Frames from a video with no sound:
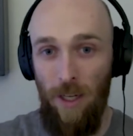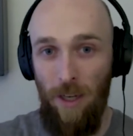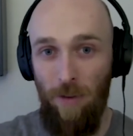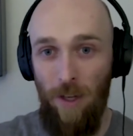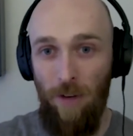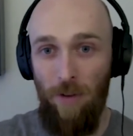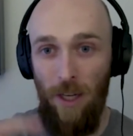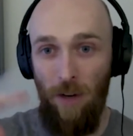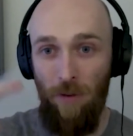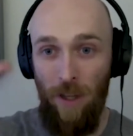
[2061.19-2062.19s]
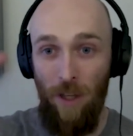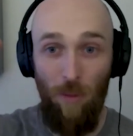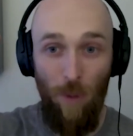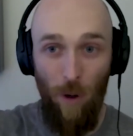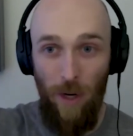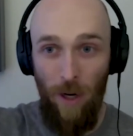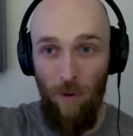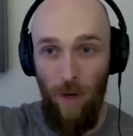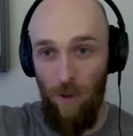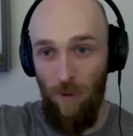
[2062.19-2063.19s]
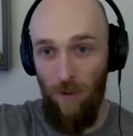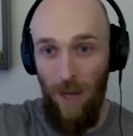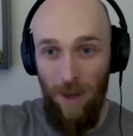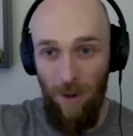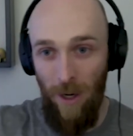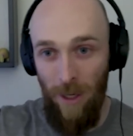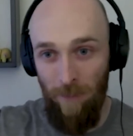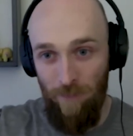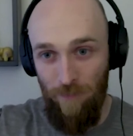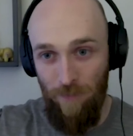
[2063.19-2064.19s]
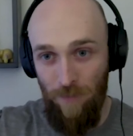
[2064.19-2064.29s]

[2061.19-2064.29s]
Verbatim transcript: give and give and give and then you burn out and you flatline